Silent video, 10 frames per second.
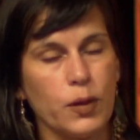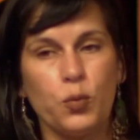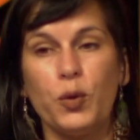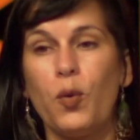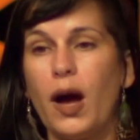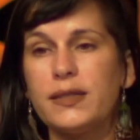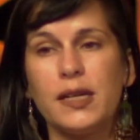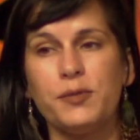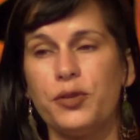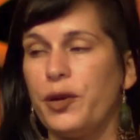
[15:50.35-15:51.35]
We walked
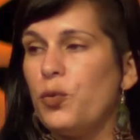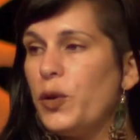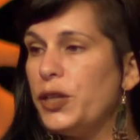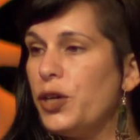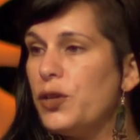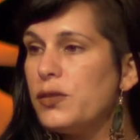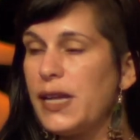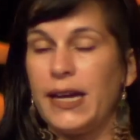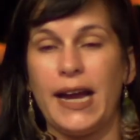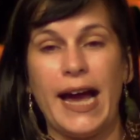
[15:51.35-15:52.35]
up to their windows
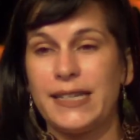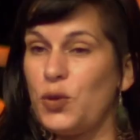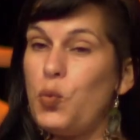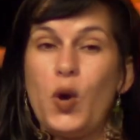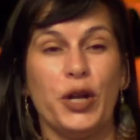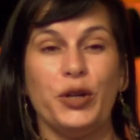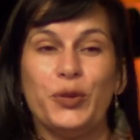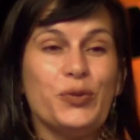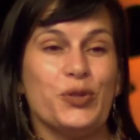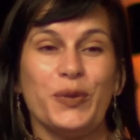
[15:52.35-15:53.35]
and asked, what are
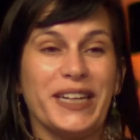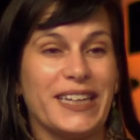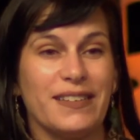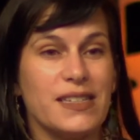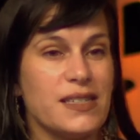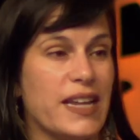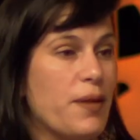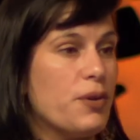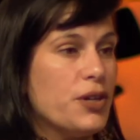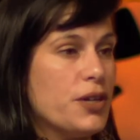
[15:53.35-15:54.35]
you doing in this
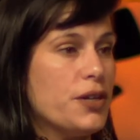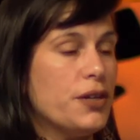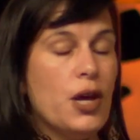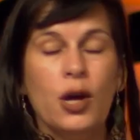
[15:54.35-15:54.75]
neighborhood?